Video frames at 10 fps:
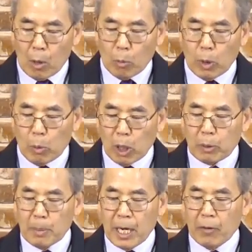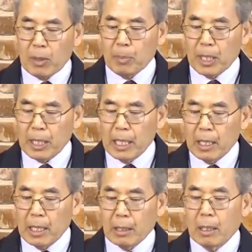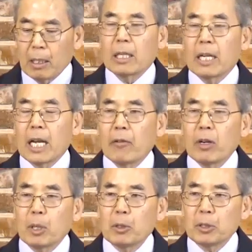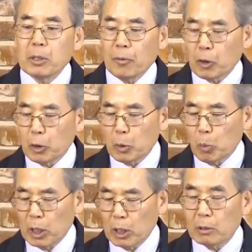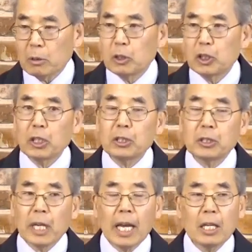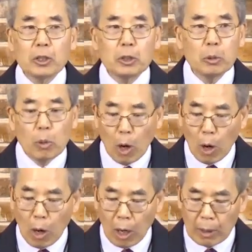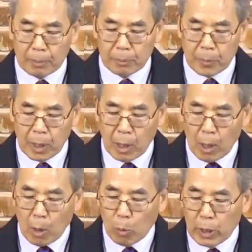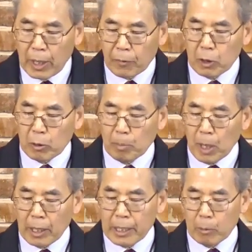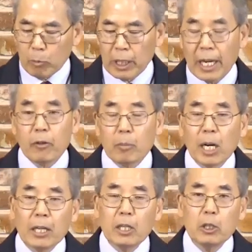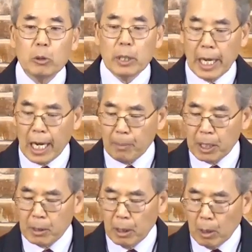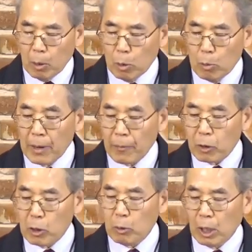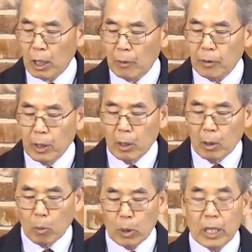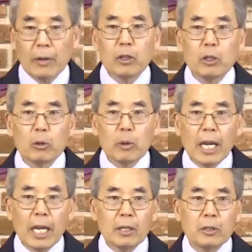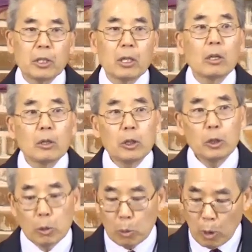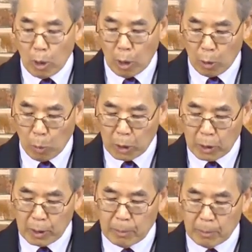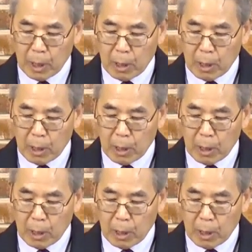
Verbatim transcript: We welcome everybody and every person of goodwill just as you are. Whatever your body, whatever body you inhabit, whomever you love, whatever your age, you are welcome.